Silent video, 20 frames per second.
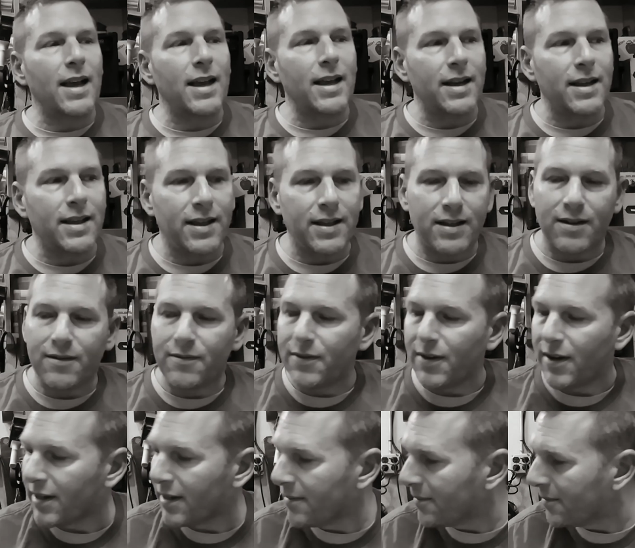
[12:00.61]
got to get to
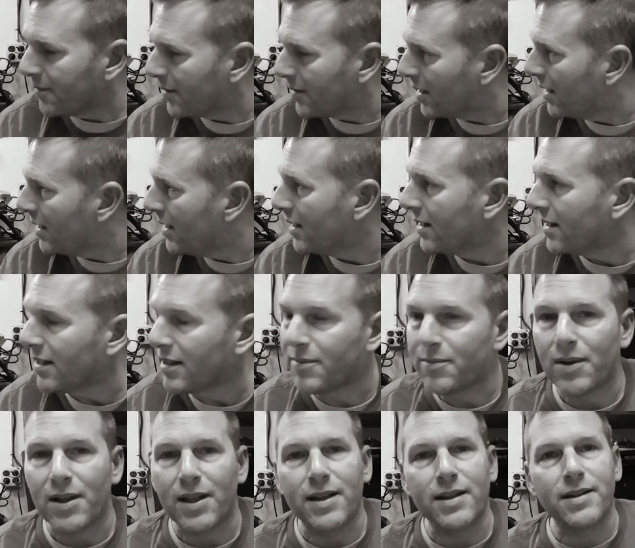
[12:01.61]
fucking cleaning this
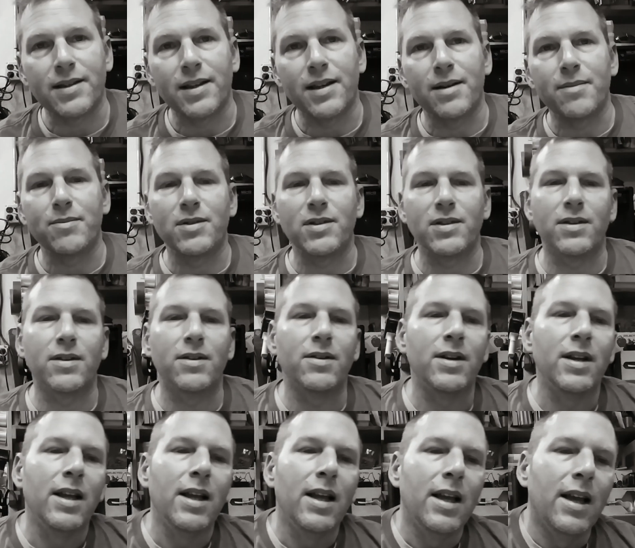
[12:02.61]
place up. So
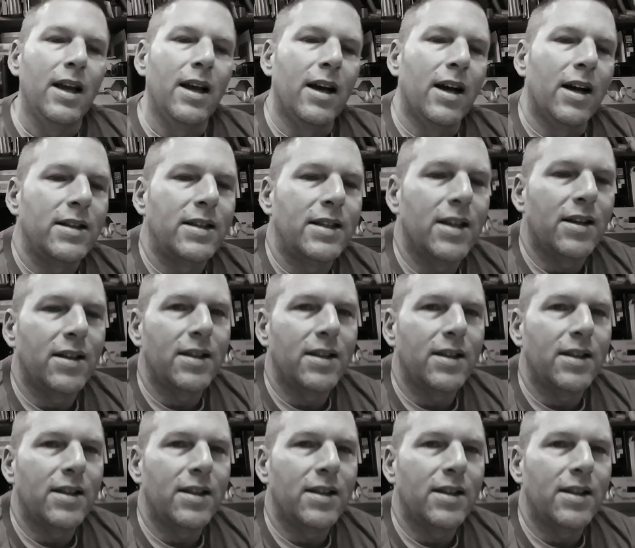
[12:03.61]
until